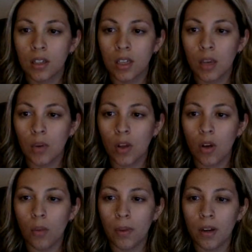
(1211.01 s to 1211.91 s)
It will
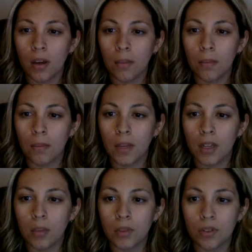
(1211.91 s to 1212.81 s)
open up many
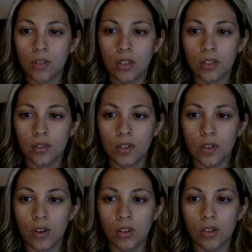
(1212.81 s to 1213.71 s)
opportunities for you
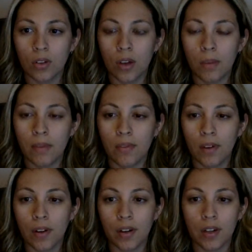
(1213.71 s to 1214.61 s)
also. I'm in
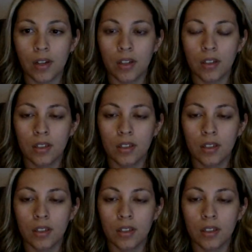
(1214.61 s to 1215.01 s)
Florida.